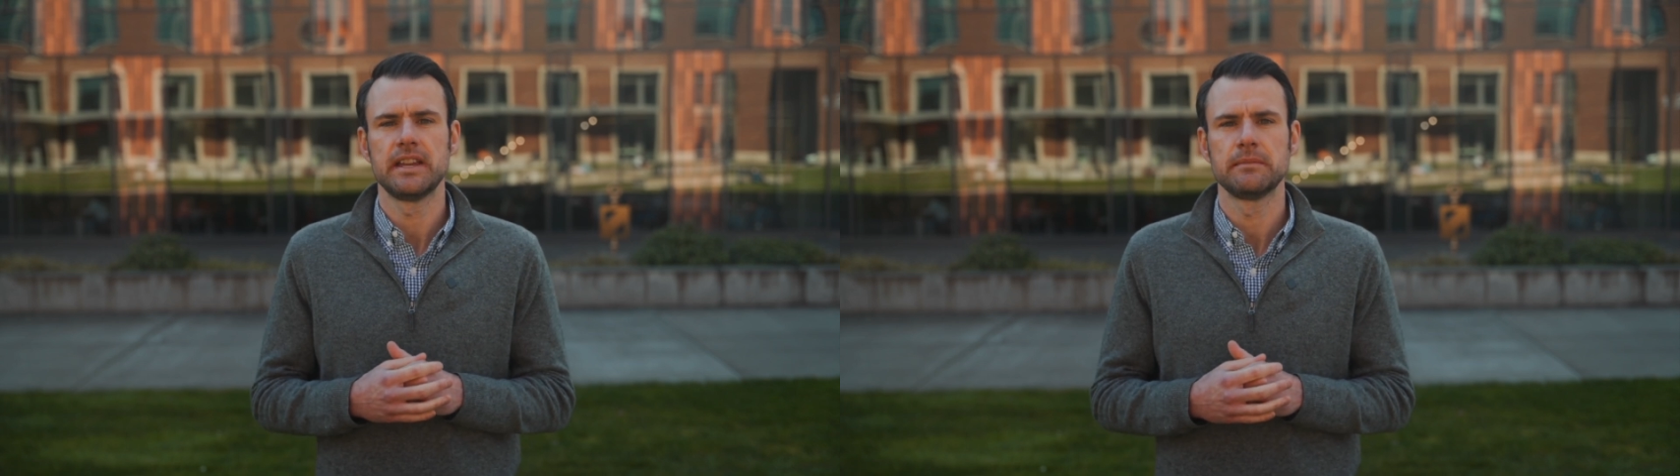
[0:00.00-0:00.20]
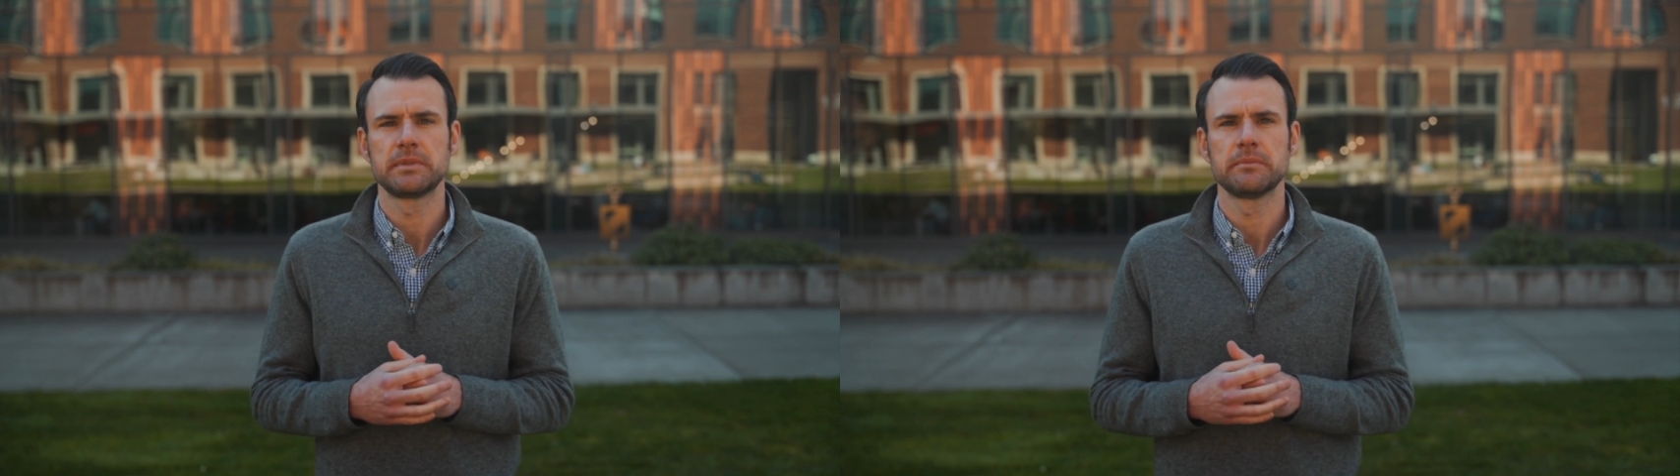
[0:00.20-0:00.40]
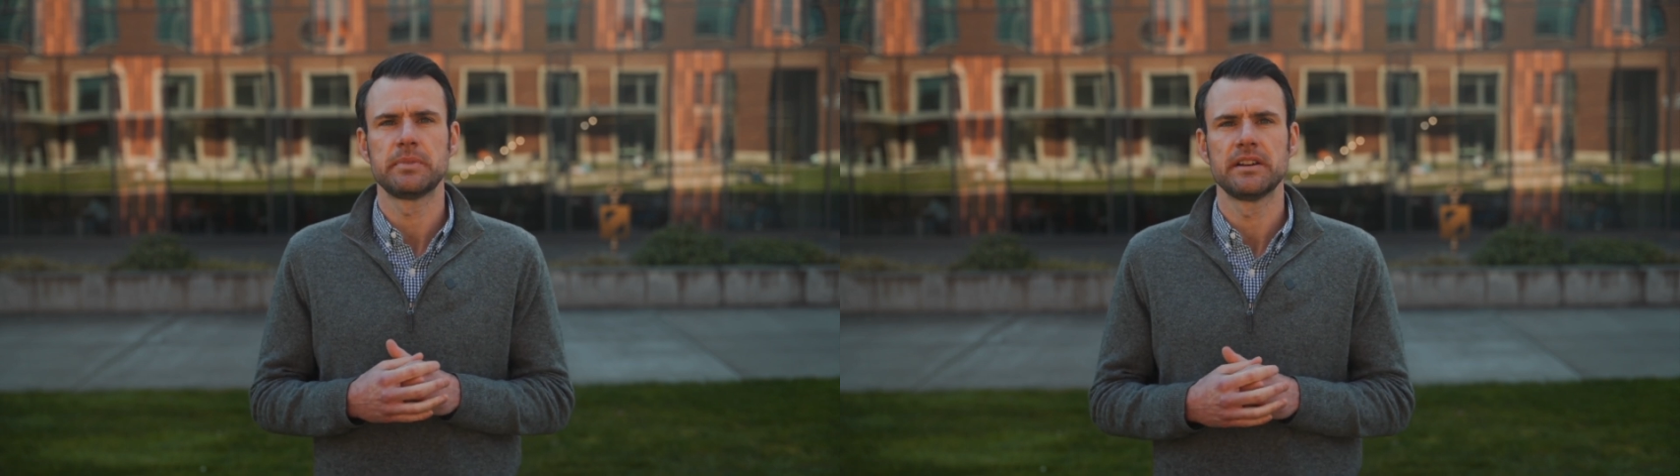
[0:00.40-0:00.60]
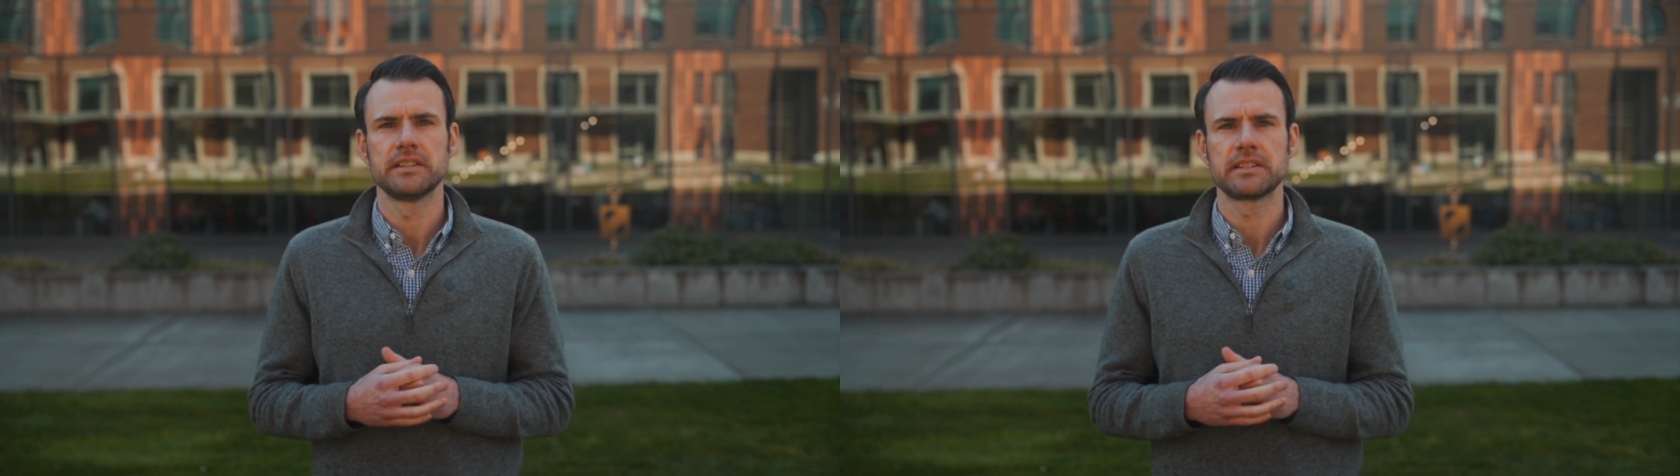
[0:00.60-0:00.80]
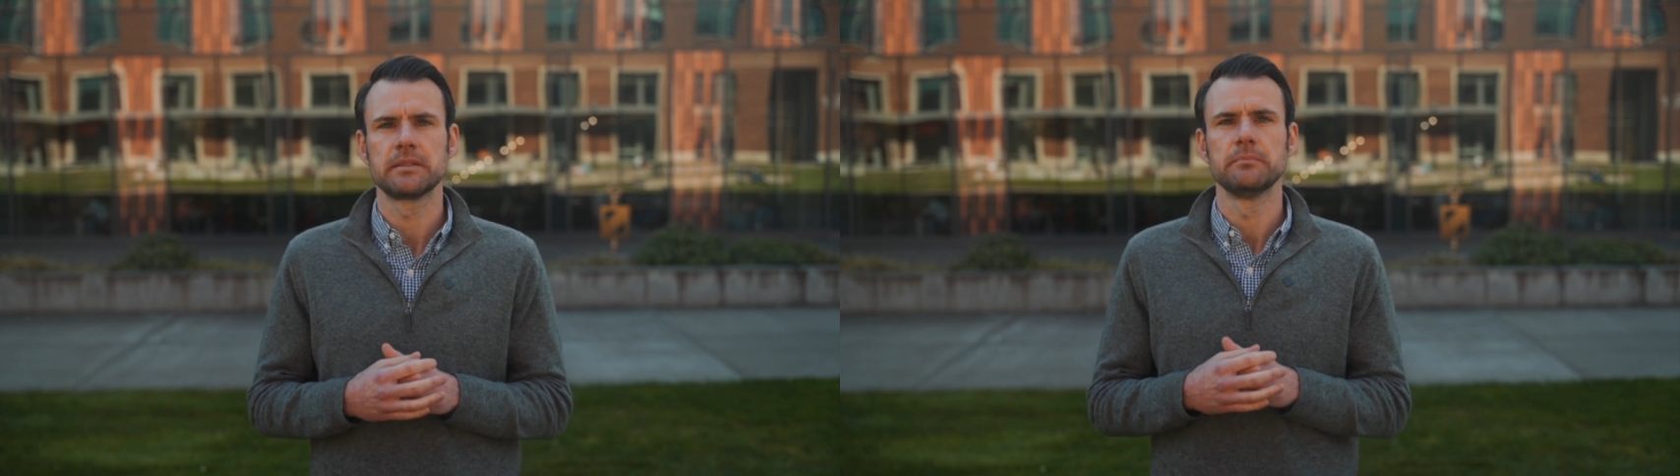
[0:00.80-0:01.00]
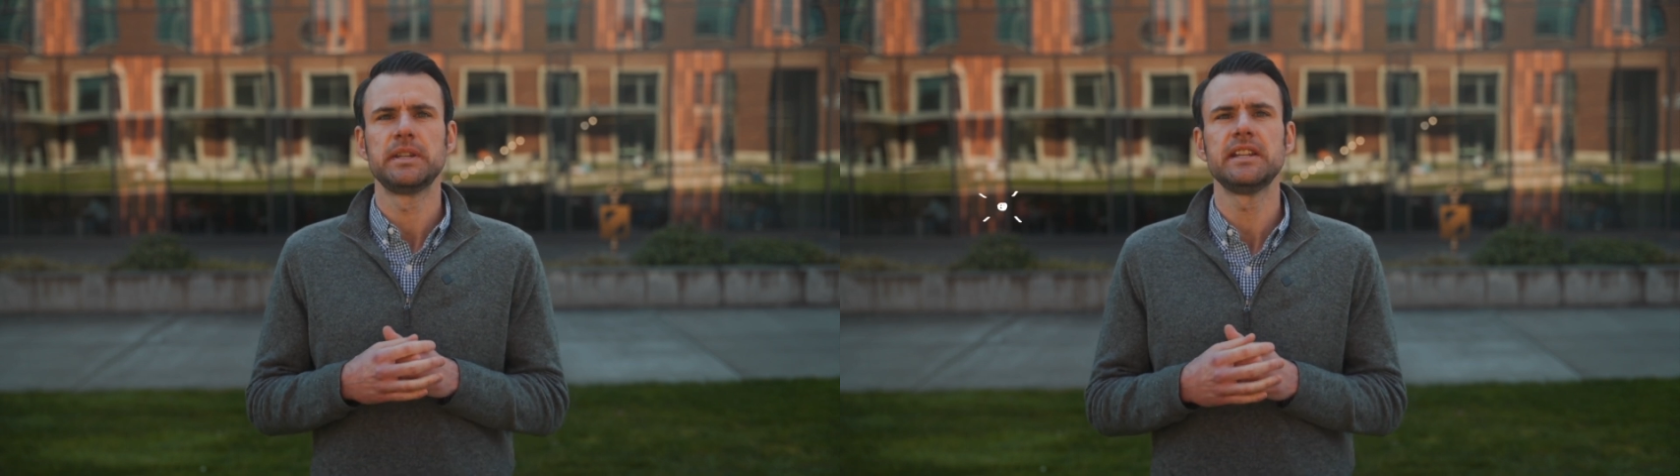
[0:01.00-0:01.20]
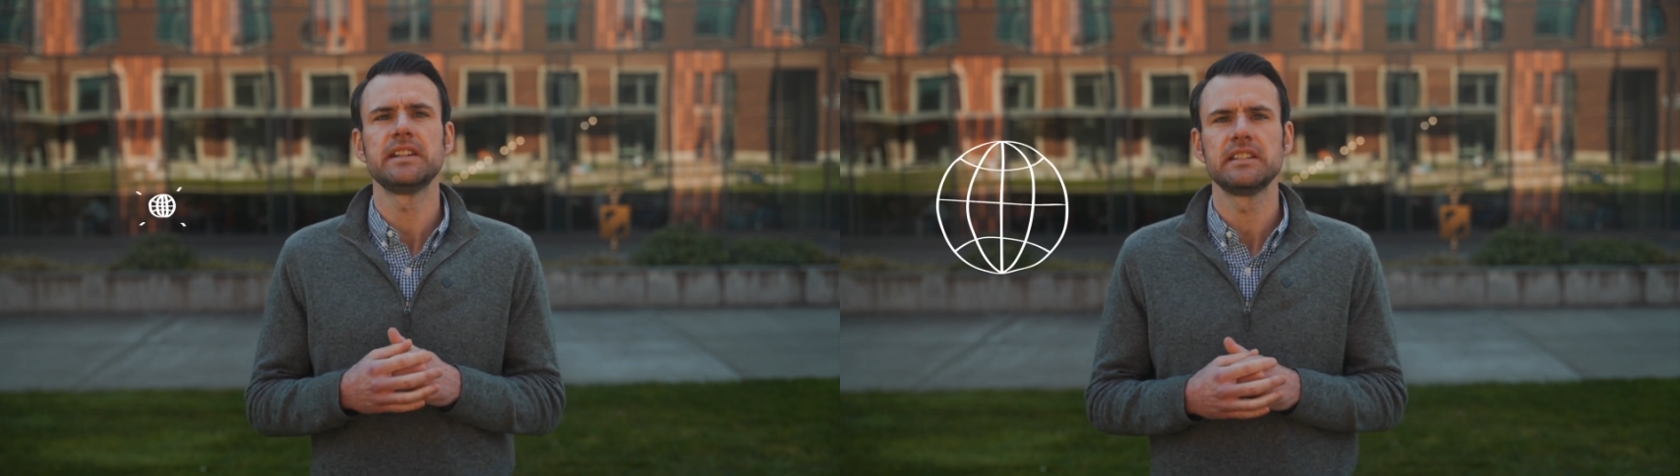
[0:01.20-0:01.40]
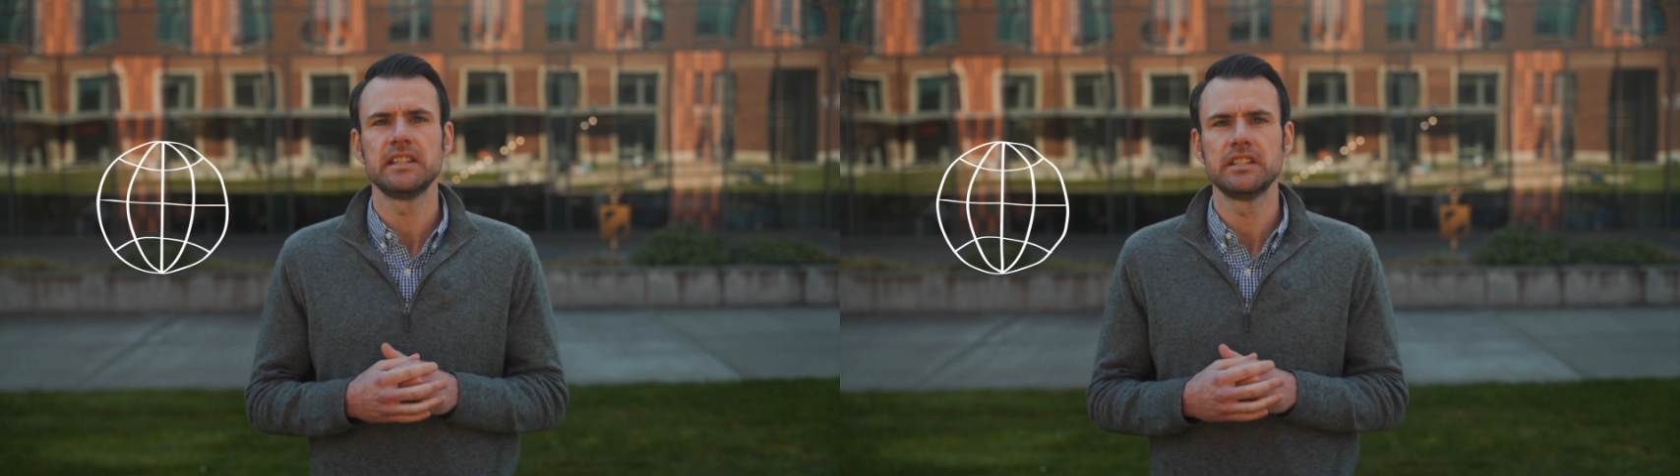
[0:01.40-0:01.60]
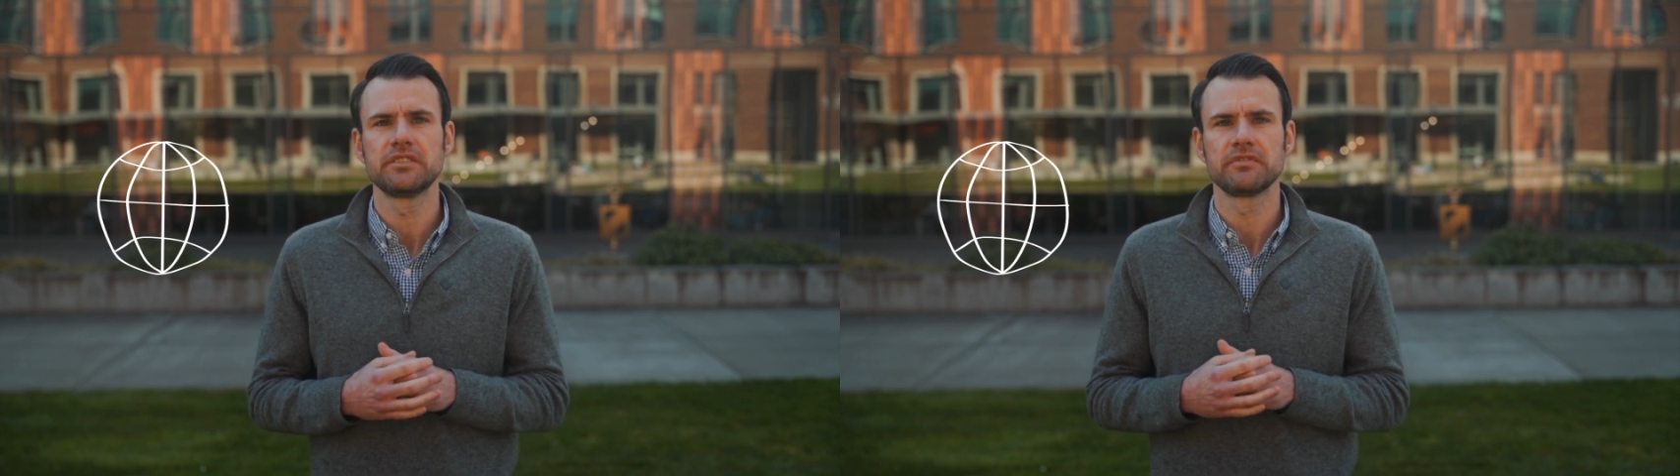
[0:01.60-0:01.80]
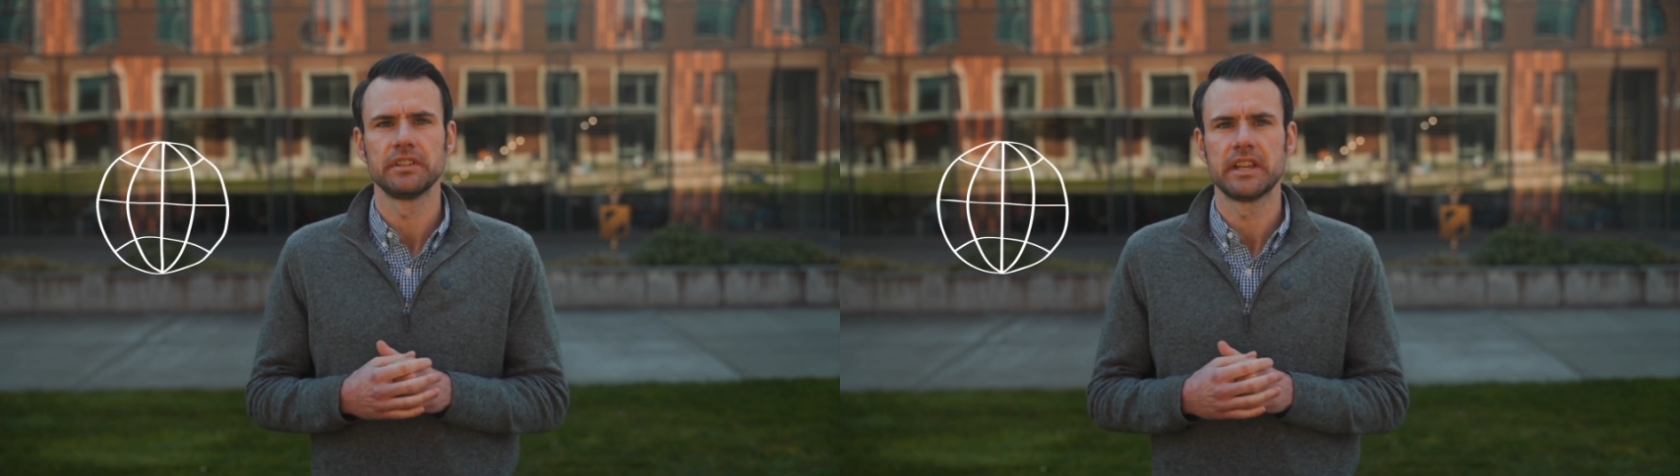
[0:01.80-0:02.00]
aims to balance competing needs
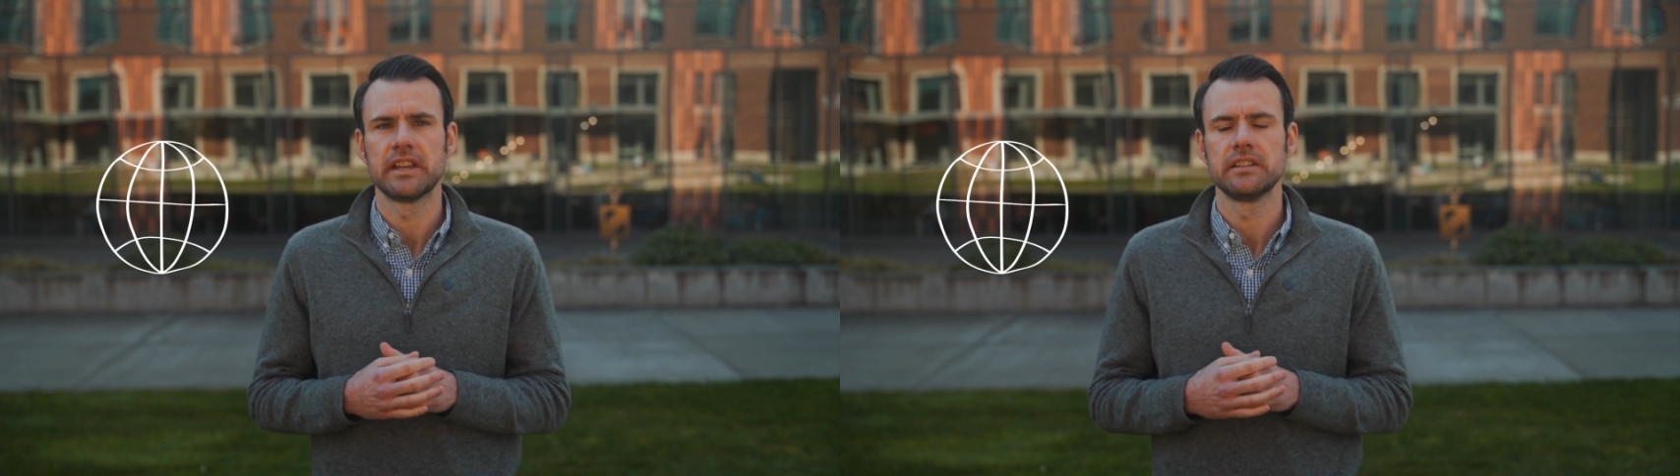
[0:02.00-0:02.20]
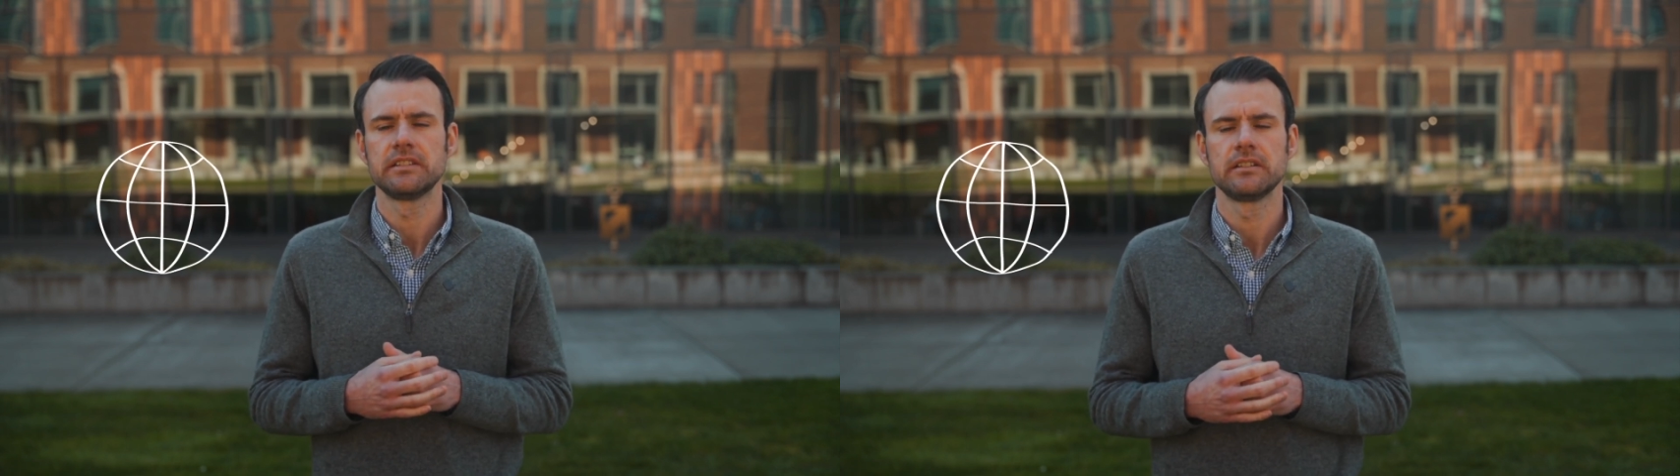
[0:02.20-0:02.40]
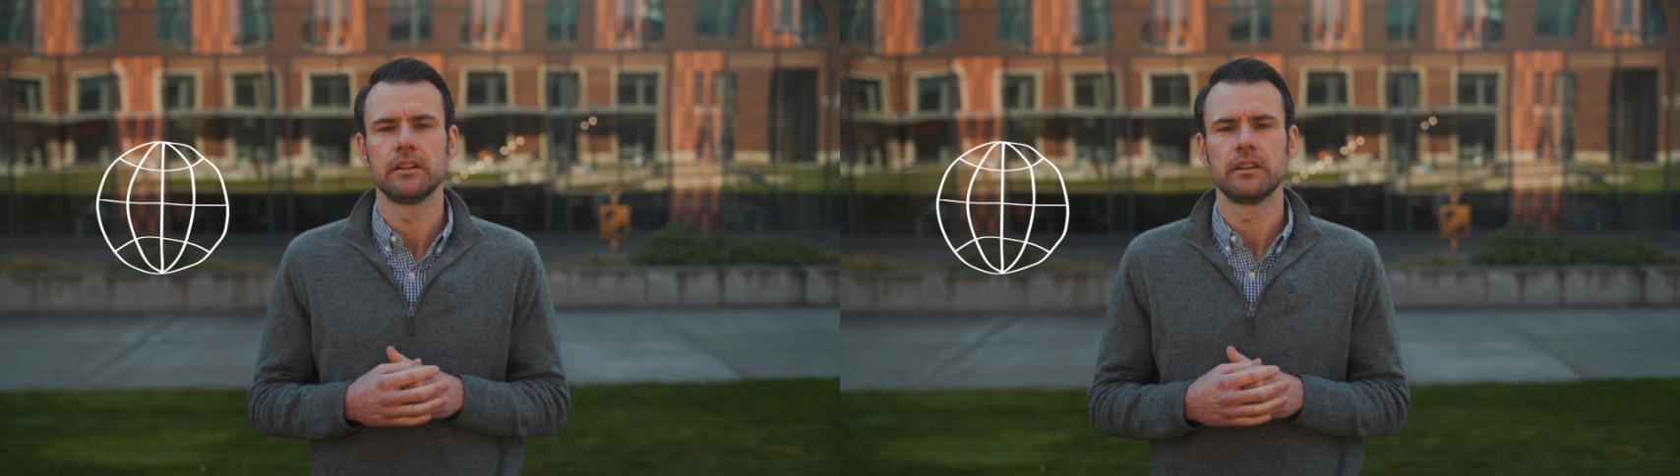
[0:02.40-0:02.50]
for land